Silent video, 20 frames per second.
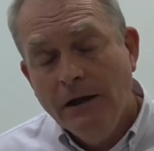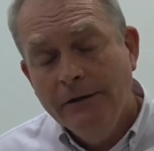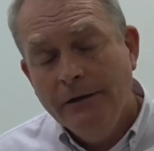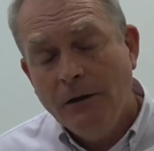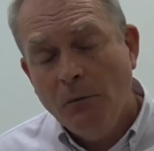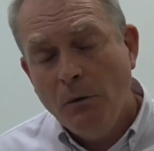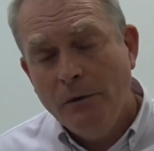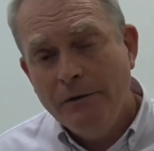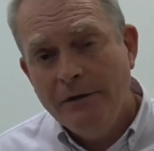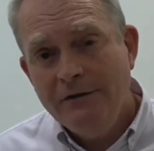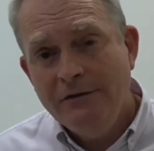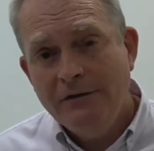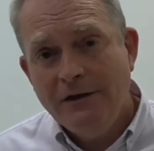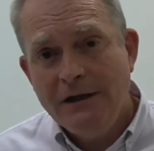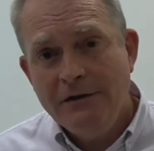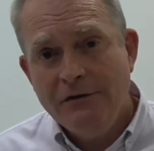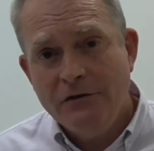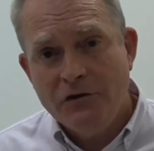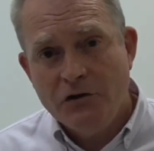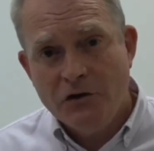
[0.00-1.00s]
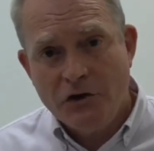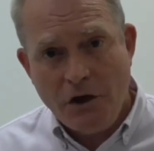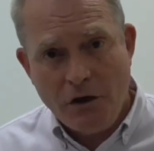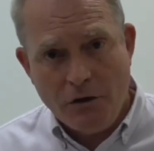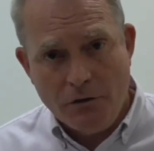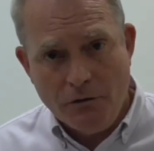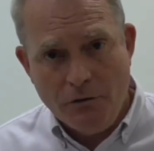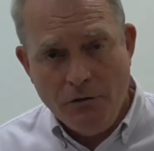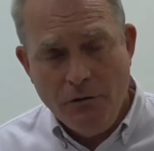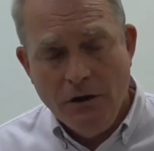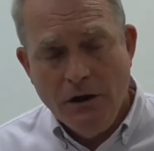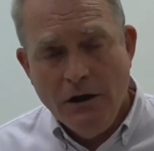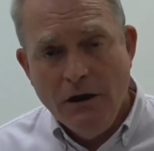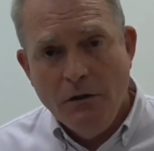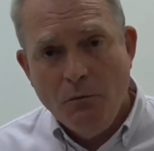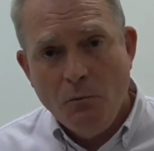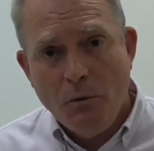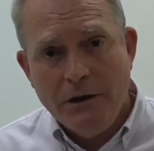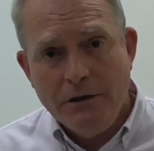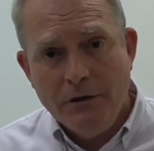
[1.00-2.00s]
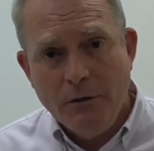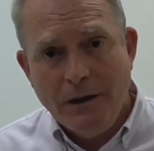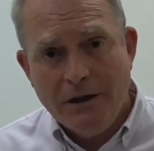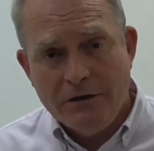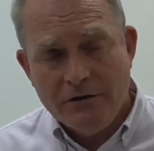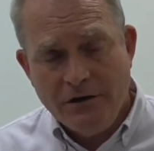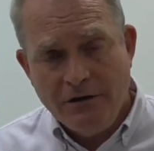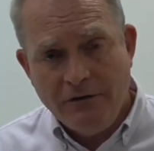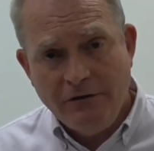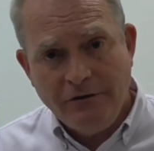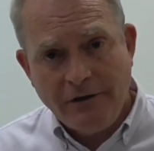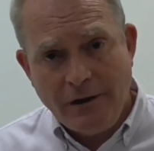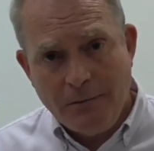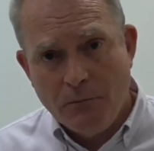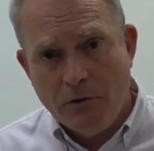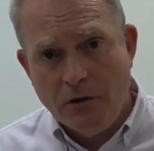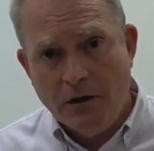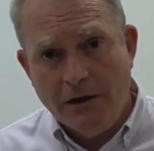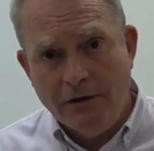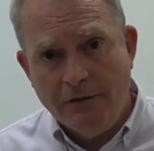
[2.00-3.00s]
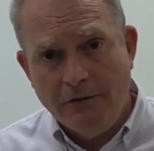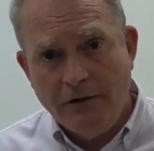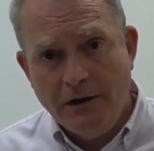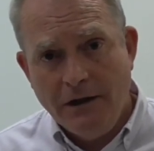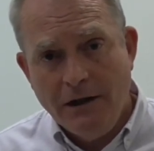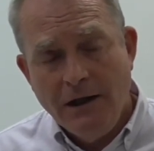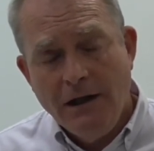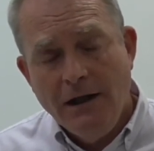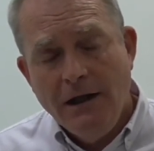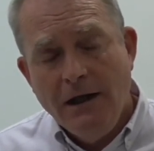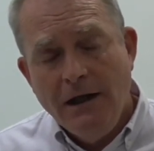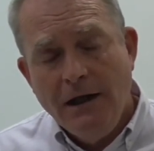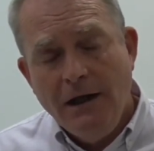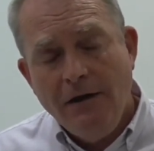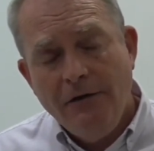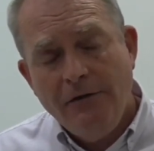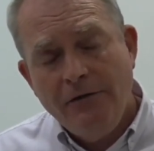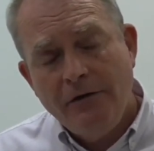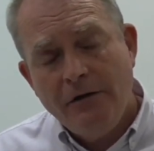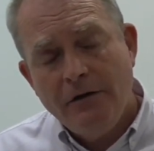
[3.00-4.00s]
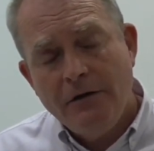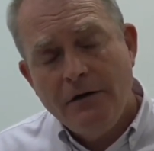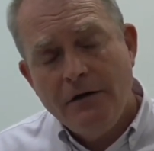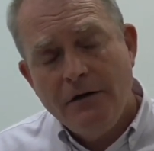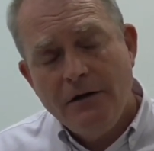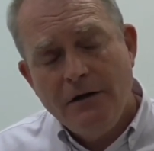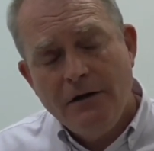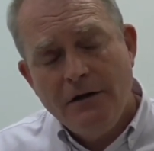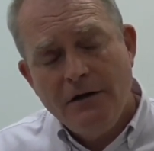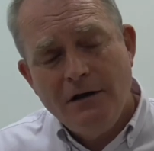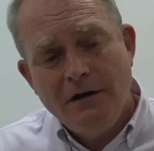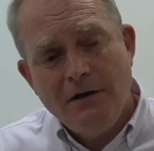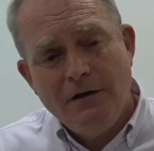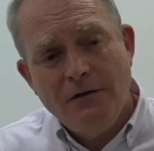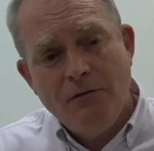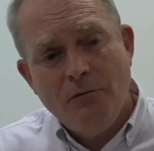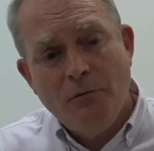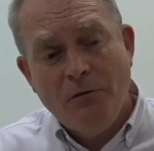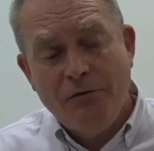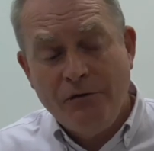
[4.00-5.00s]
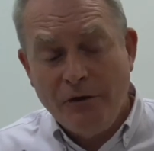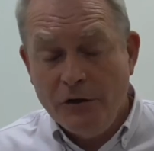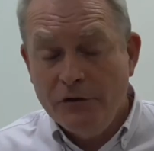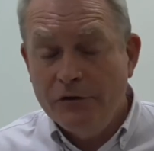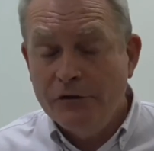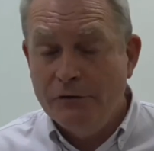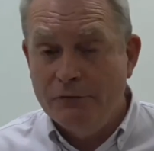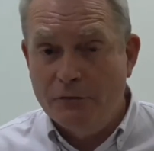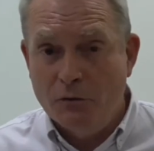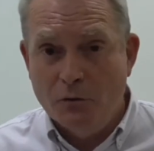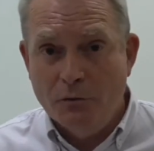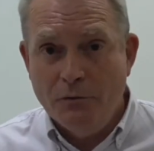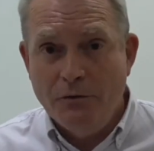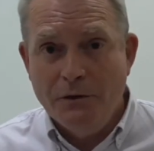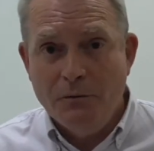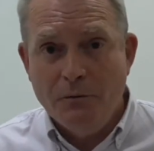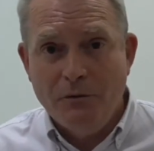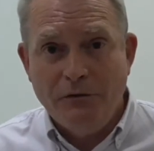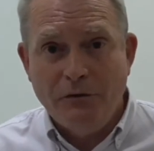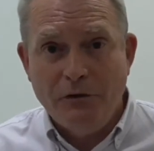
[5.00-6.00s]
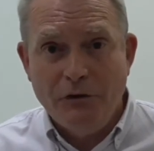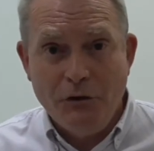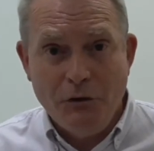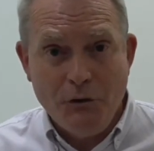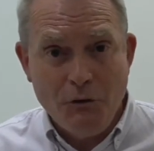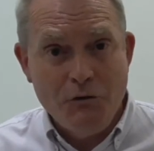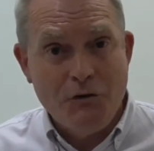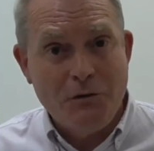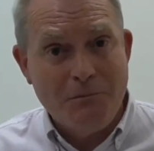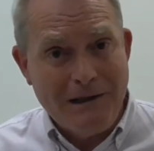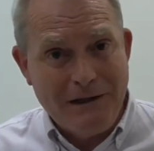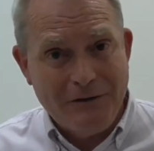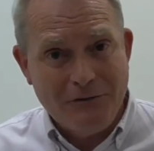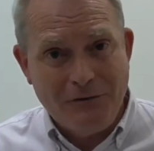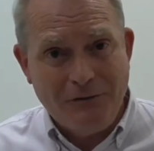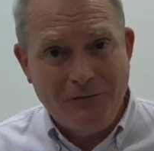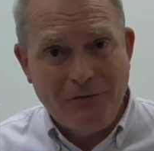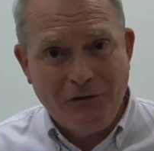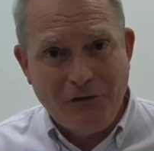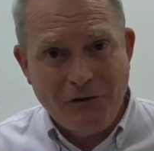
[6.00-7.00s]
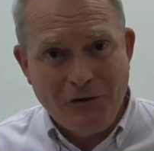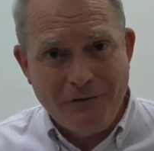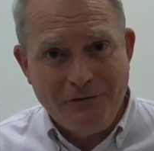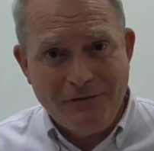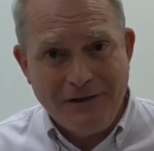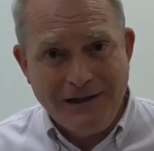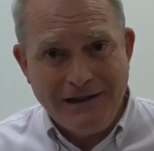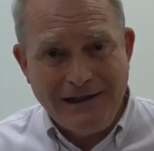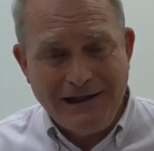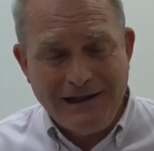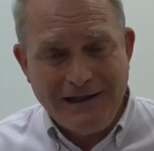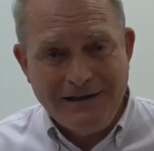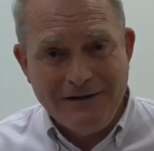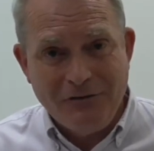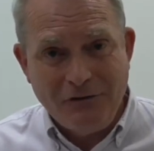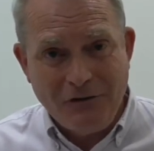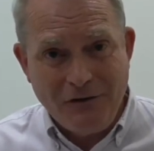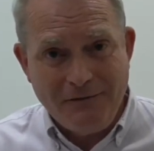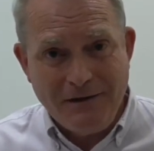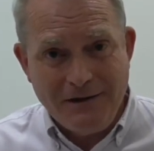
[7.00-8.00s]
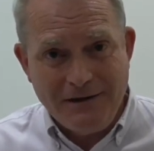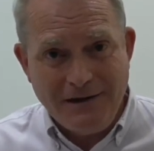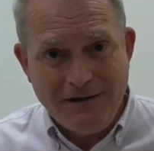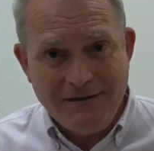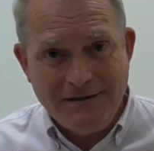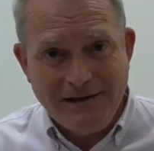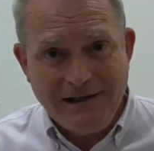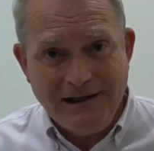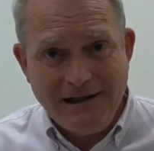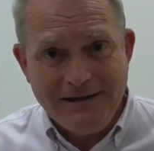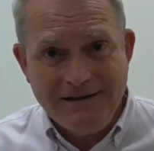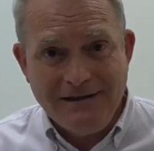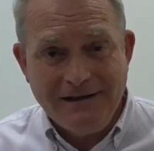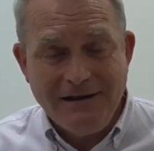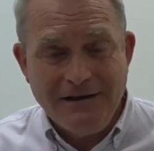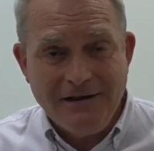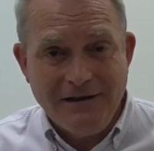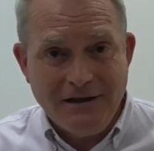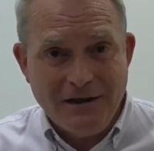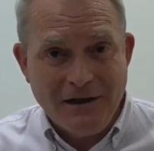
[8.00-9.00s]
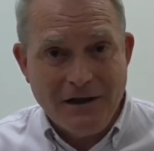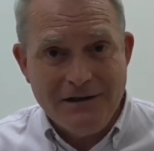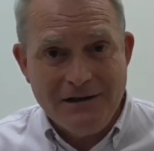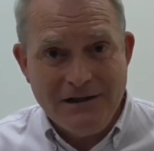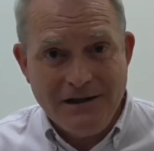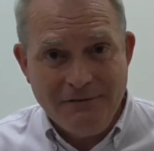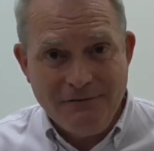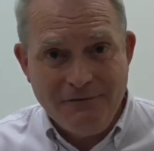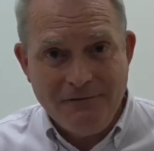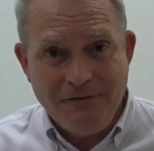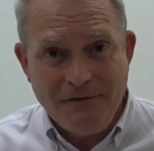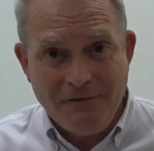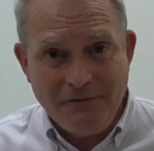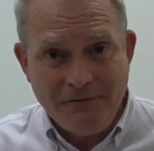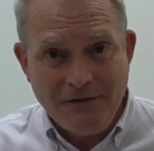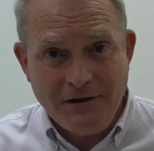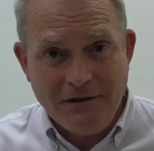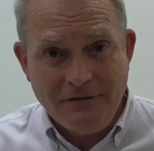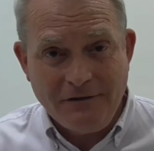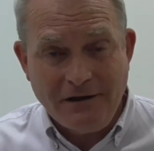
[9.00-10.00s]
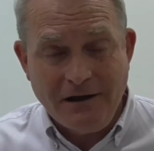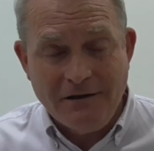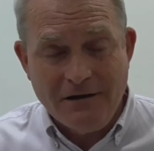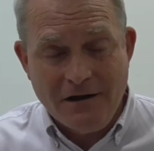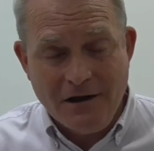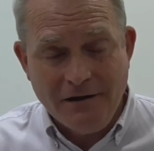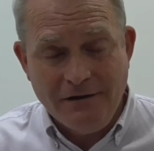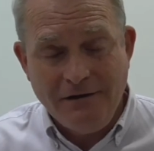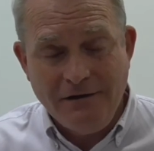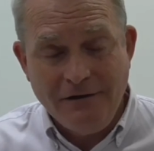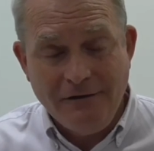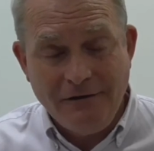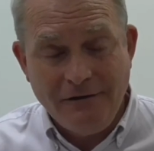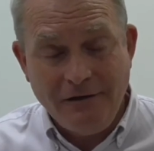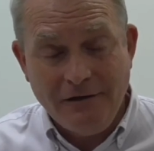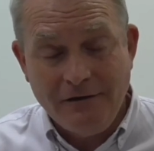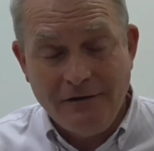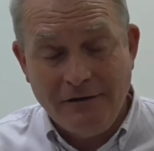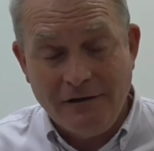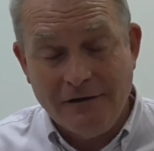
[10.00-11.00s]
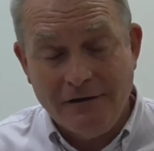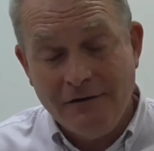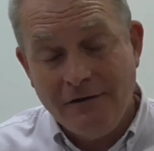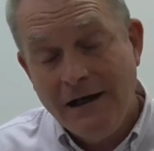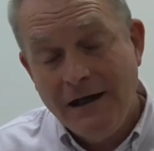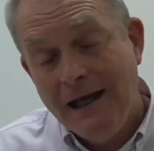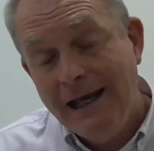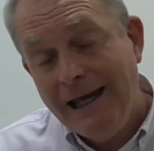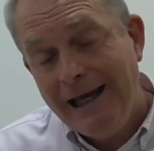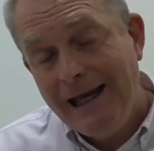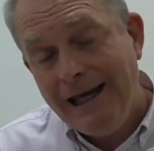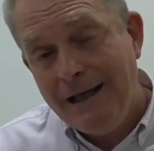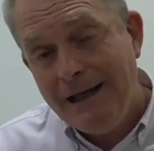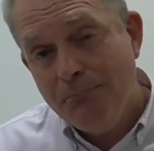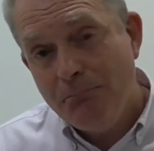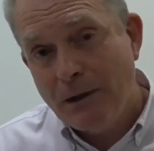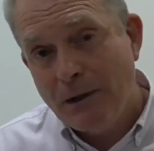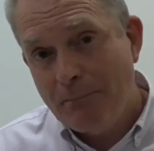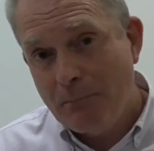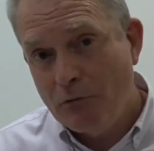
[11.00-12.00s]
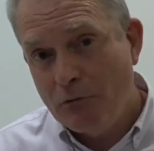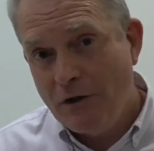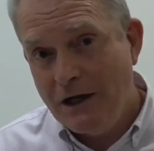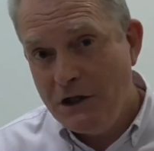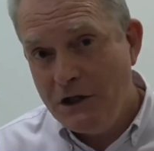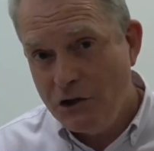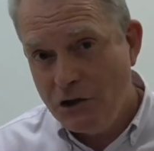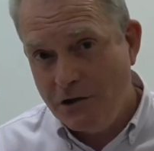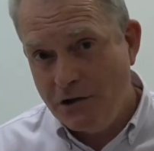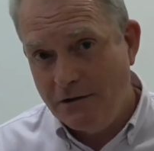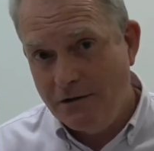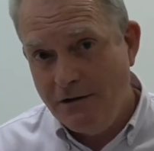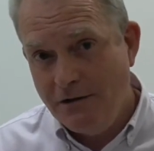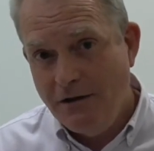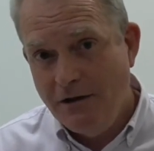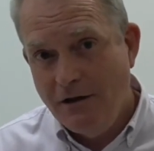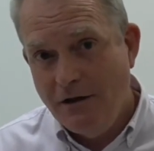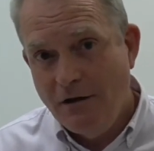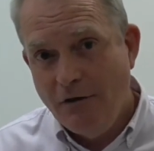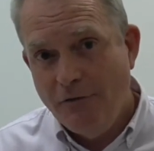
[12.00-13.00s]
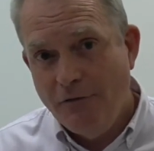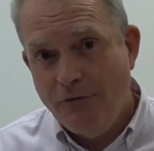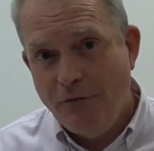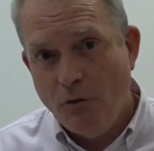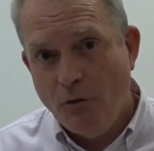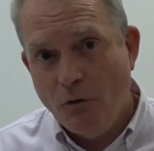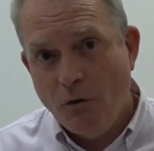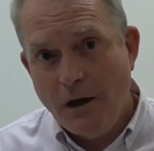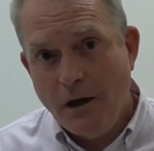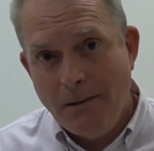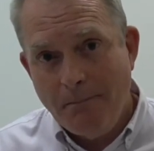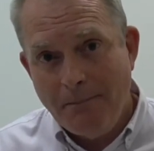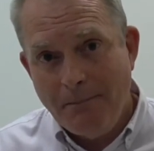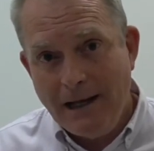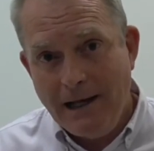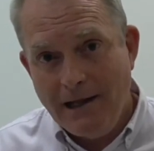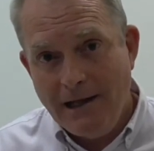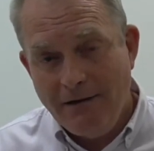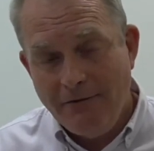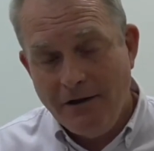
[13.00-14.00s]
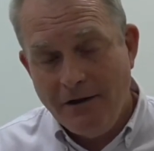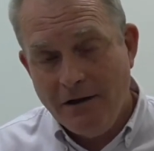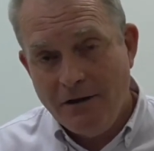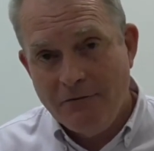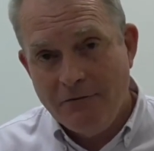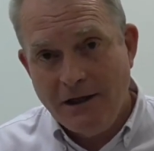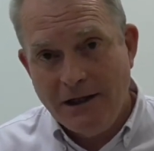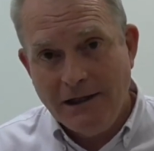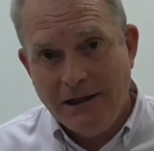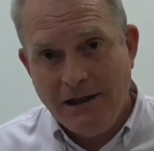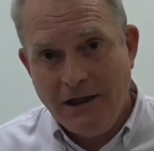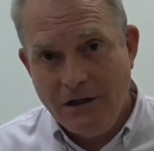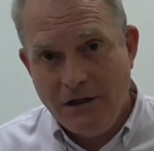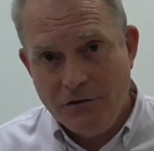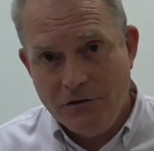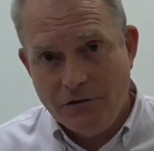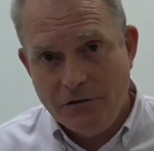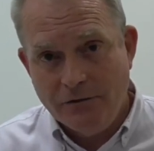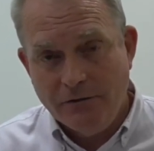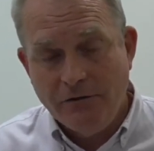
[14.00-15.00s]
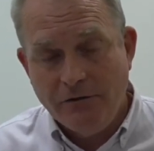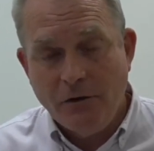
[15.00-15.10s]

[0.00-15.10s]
Now, what these data show when you actually summarize it is that, well, first of all, there was a huge amount of survey, survey data collected in the 1950s and 1960s in preparation for malaria eradication.